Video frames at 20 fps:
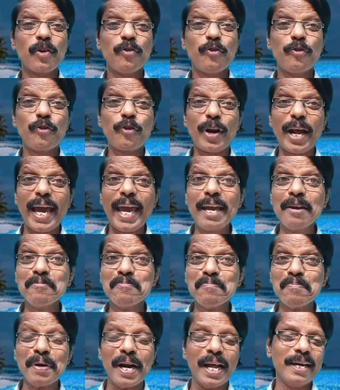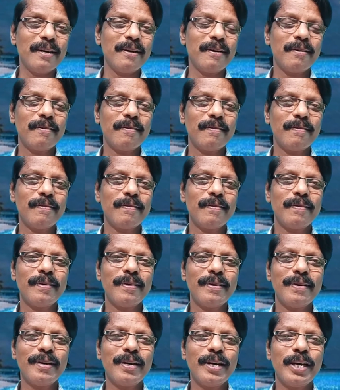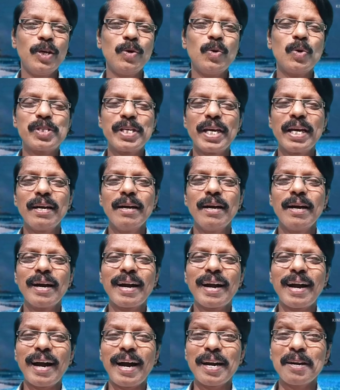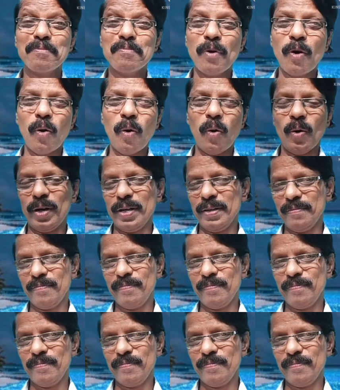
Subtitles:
framed using cardboard.